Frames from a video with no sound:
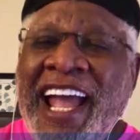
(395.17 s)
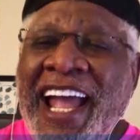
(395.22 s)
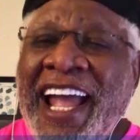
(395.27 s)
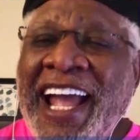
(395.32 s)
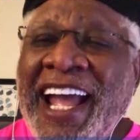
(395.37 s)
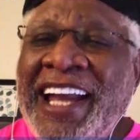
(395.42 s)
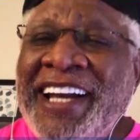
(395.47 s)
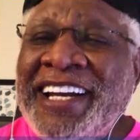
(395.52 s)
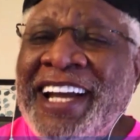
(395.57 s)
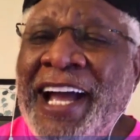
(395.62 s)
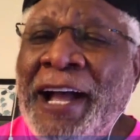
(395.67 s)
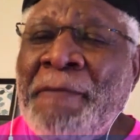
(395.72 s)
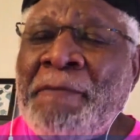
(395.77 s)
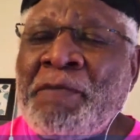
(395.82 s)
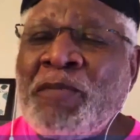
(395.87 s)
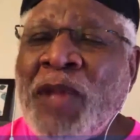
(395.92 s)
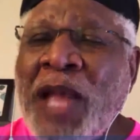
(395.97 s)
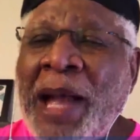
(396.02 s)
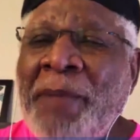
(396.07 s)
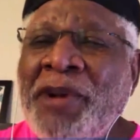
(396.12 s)
And
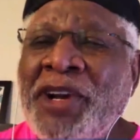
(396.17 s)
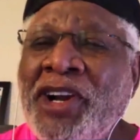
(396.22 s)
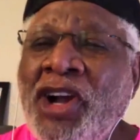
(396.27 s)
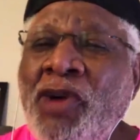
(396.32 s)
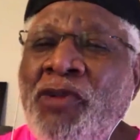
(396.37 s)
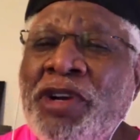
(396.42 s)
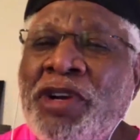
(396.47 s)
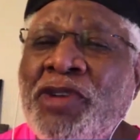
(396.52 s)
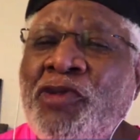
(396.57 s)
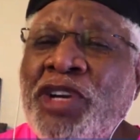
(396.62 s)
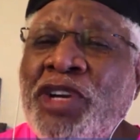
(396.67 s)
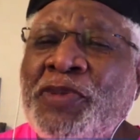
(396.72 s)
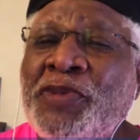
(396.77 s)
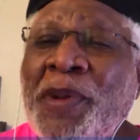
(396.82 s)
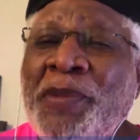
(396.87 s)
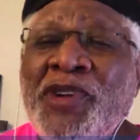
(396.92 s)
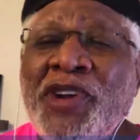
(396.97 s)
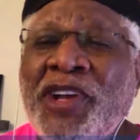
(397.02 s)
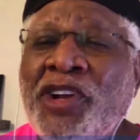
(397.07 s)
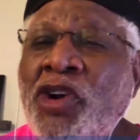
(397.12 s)
I'm going to go with the rich
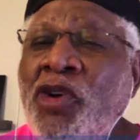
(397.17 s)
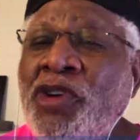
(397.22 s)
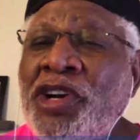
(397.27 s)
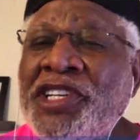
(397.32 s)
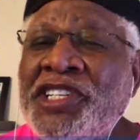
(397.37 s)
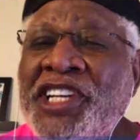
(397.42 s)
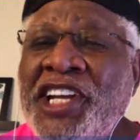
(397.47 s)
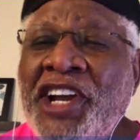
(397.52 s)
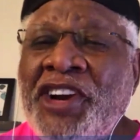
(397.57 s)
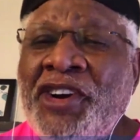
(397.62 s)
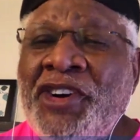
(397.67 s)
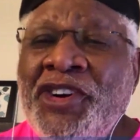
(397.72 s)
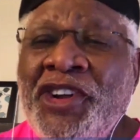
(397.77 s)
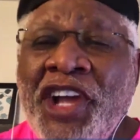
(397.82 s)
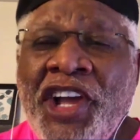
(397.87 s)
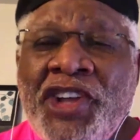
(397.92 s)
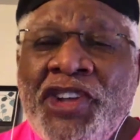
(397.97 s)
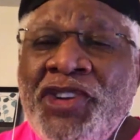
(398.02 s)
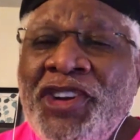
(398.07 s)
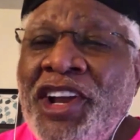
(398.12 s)
people. You can go to dinner.
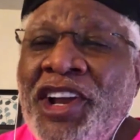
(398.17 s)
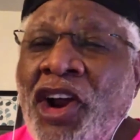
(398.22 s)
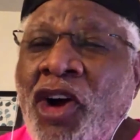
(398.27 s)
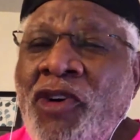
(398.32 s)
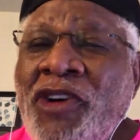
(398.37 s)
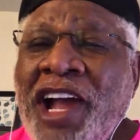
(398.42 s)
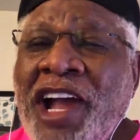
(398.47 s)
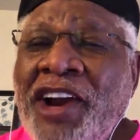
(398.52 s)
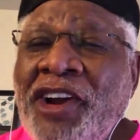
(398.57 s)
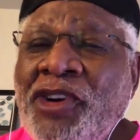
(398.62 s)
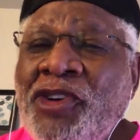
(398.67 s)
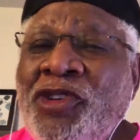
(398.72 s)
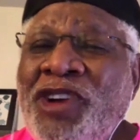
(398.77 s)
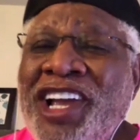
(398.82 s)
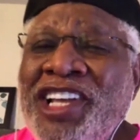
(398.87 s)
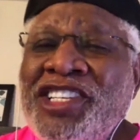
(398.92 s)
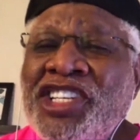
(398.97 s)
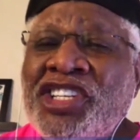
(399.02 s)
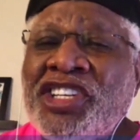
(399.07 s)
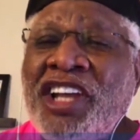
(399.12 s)
You can get all kind of
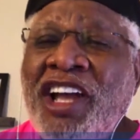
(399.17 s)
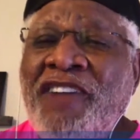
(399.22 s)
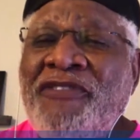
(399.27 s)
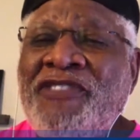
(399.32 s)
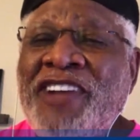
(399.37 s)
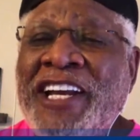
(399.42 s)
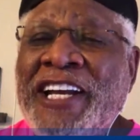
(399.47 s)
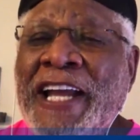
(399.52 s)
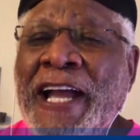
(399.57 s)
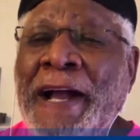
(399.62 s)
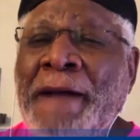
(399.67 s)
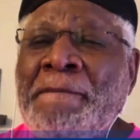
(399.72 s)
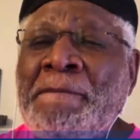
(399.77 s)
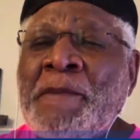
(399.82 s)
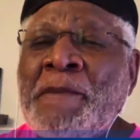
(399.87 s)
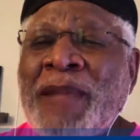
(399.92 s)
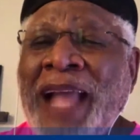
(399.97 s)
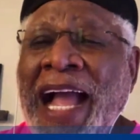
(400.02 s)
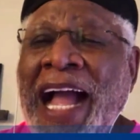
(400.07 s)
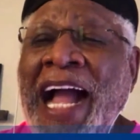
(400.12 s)
crazy stuff. And
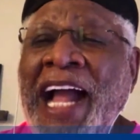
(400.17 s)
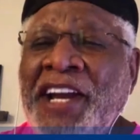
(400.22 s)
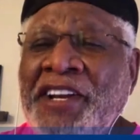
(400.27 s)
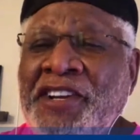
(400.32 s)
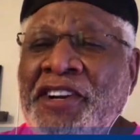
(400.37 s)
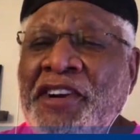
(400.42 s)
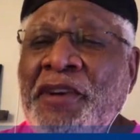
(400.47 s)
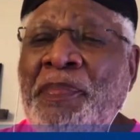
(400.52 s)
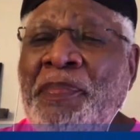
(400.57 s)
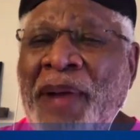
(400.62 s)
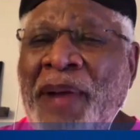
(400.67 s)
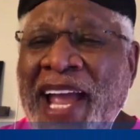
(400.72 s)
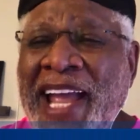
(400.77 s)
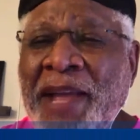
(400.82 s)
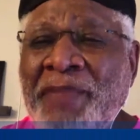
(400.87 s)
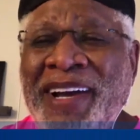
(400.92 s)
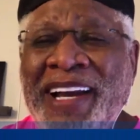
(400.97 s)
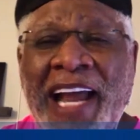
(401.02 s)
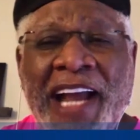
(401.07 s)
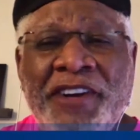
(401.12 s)
I do
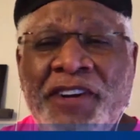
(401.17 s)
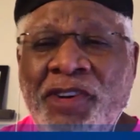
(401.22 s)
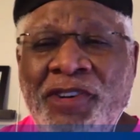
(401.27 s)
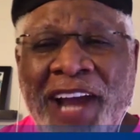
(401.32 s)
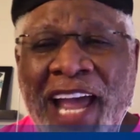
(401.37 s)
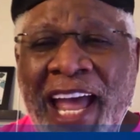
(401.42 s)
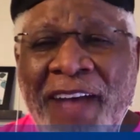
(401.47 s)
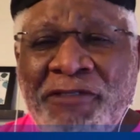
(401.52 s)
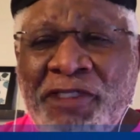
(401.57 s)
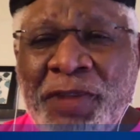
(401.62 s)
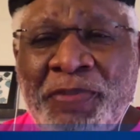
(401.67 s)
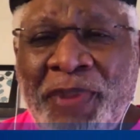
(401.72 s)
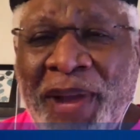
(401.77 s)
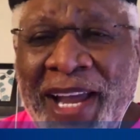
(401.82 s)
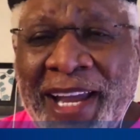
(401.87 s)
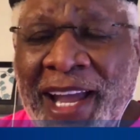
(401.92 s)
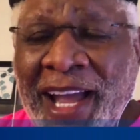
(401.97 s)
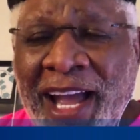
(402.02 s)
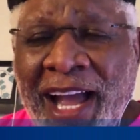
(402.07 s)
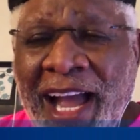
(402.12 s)
pay, but I don't have to
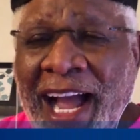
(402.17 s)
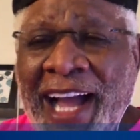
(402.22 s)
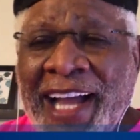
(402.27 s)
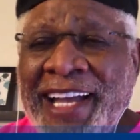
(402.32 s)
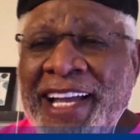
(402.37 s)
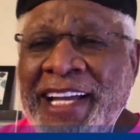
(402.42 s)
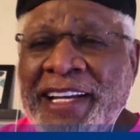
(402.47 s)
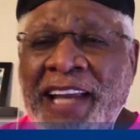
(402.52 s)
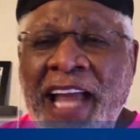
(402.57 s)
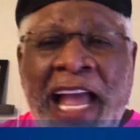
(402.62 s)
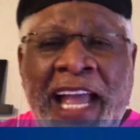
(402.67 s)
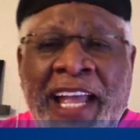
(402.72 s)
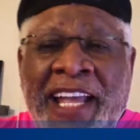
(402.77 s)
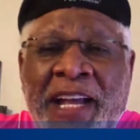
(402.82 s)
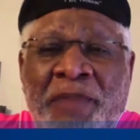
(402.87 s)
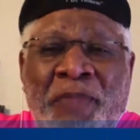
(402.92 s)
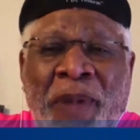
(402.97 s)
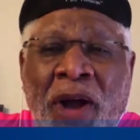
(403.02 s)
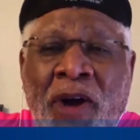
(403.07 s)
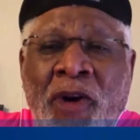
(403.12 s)
pay. I can
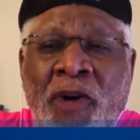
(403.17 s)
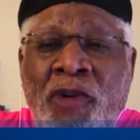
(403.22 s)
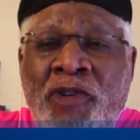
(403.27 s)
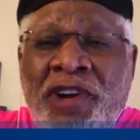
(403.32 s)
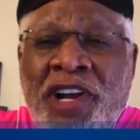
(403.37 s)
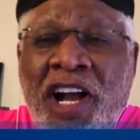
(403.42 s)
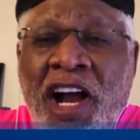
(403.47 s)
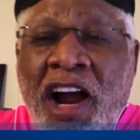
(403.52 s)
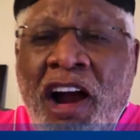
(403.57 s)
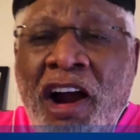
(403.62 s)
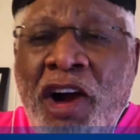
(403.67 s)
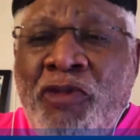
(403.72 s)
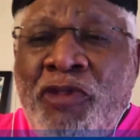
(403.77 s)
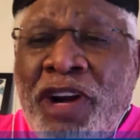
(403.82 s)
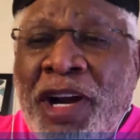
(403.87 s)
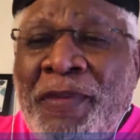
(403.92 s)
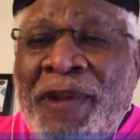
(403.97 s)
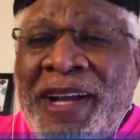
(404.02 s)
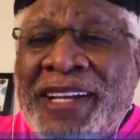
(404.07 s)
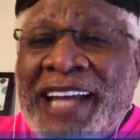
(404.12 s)
get my own car
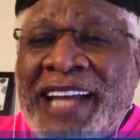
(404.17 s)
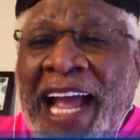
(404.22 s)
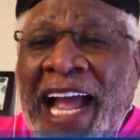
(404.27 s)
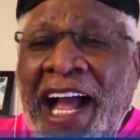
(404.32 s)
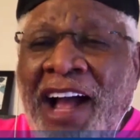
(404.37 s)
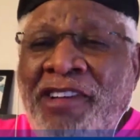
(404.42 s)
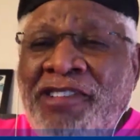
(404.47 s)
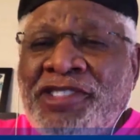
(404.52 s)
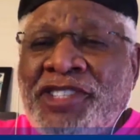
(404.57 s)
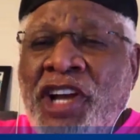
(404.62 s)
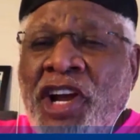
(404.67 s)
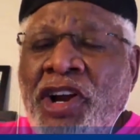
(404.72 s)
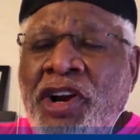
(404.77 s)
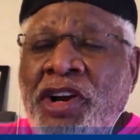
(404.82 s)
when I'm at the house.